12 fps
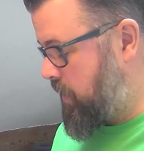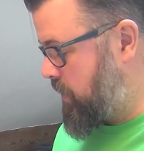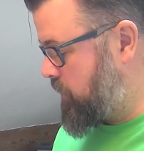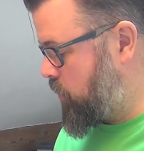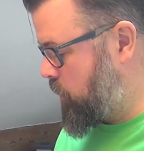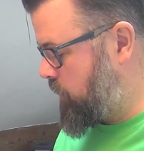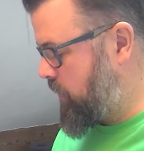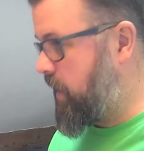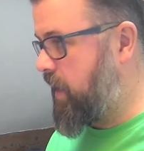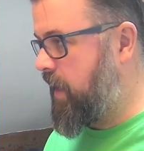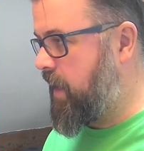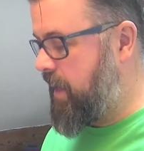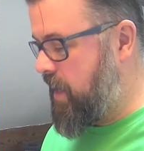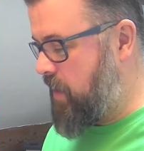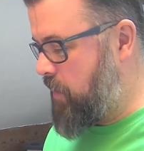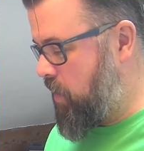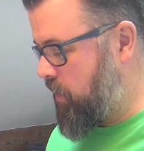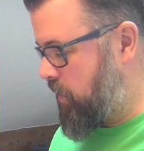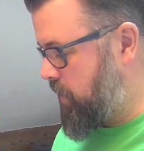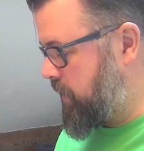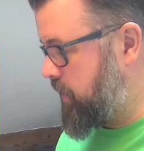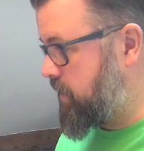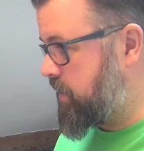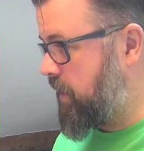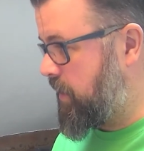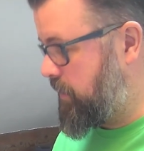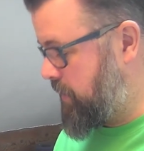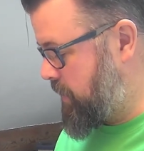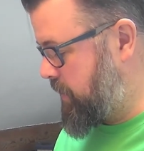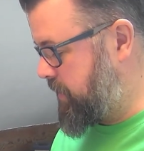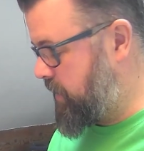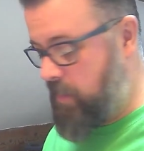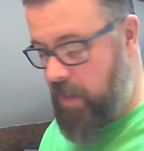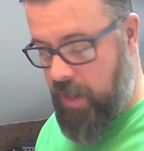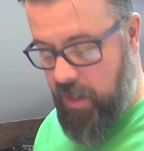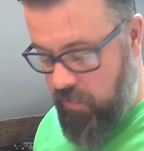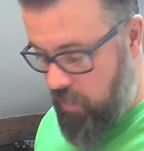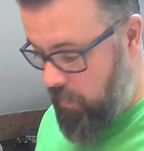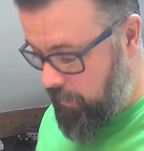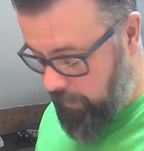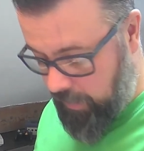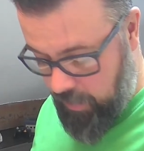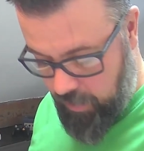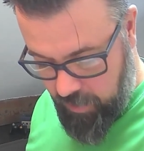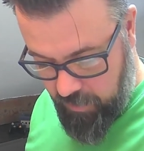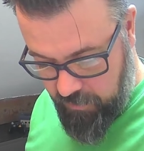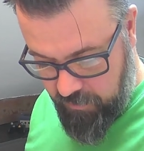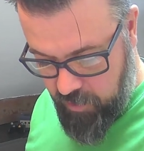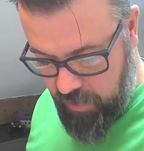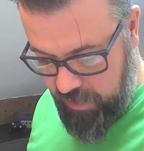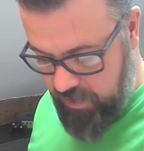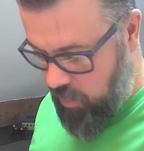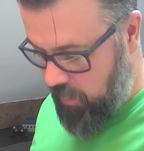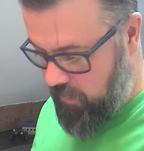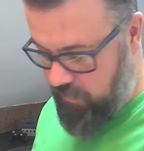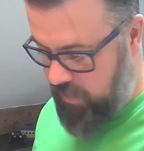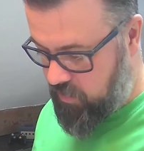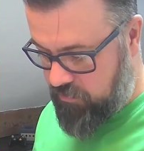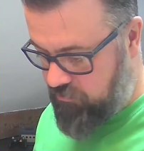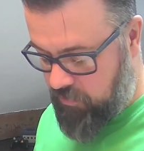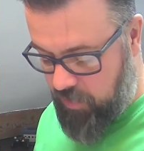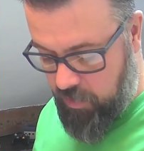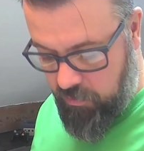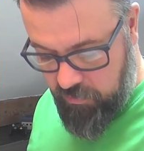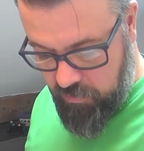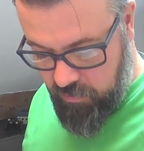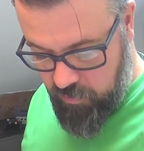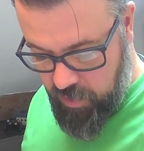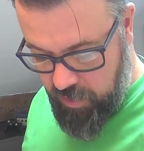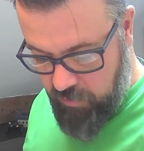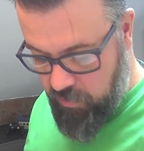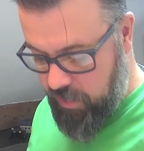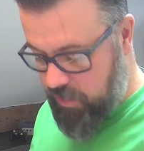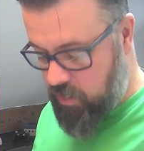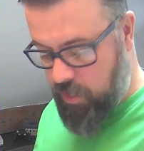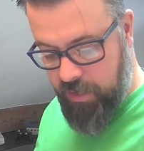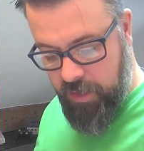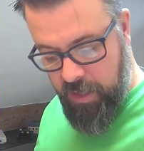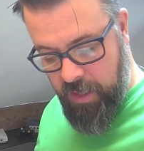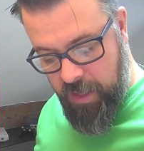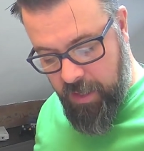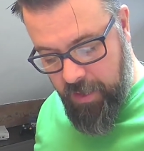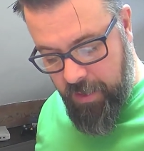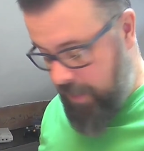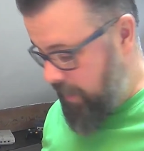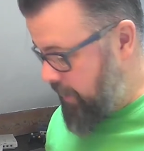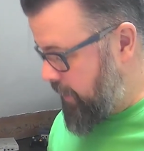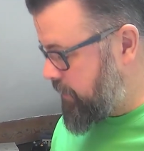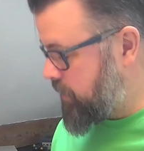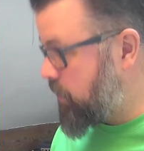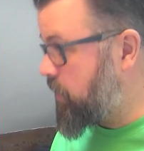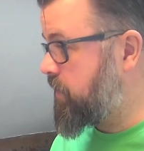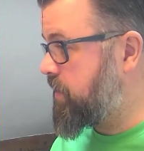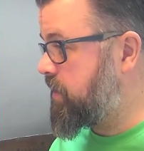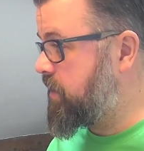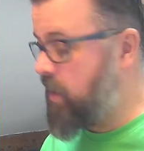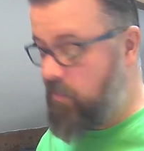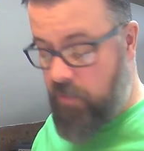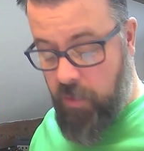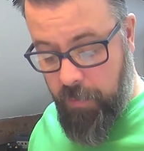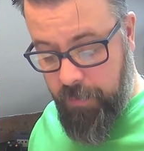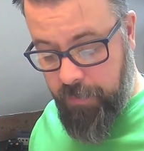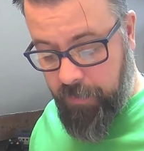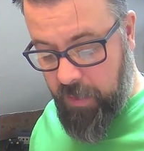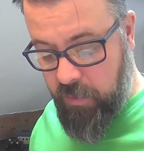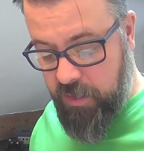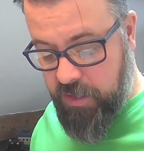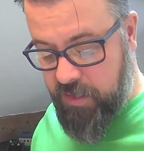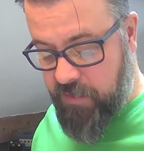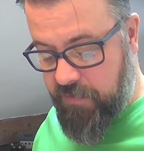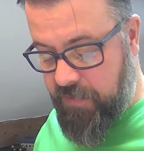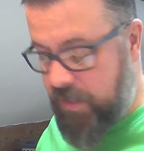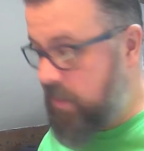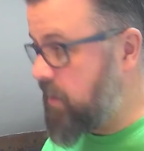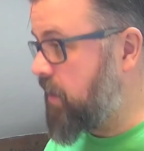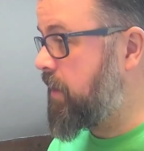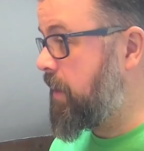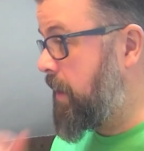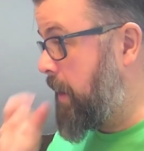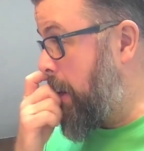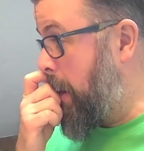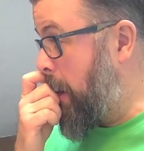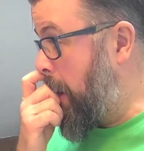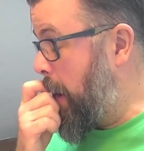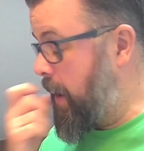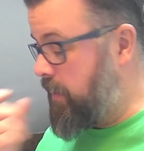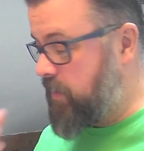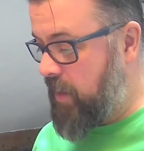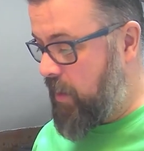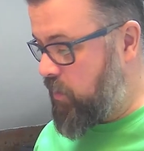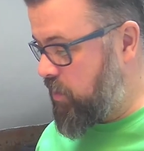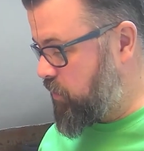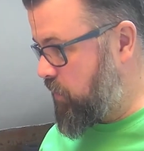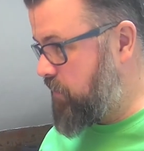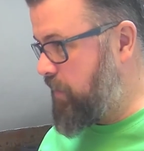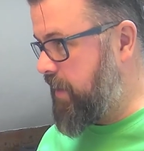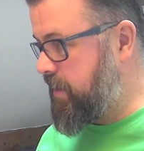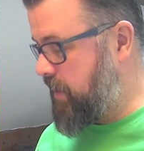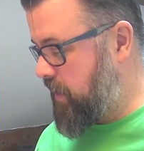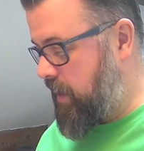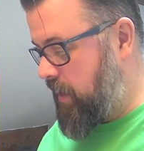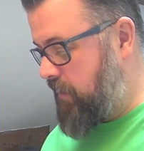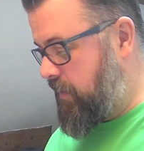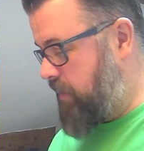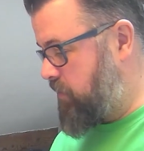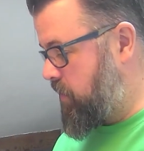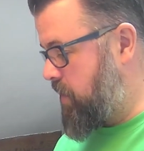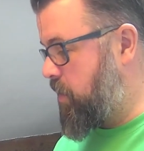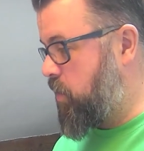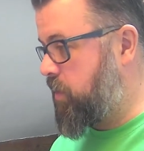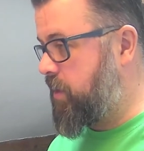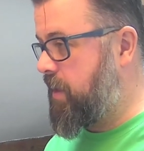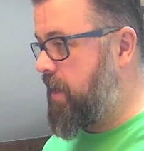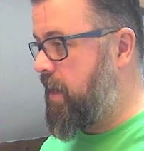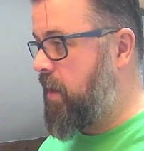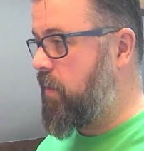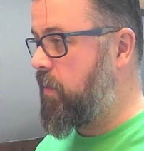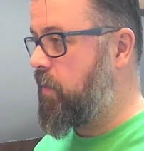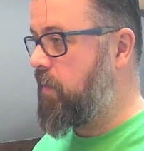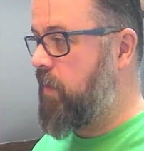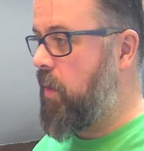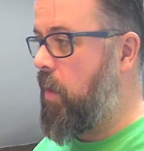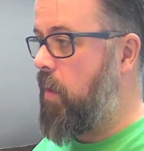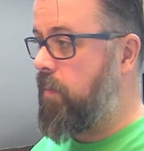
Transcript: lovely clicky keyboard on this BBC Micro, really solid, feels really solid. So with the 0, which is the faster. So now we basically, if I reboot it now, we've got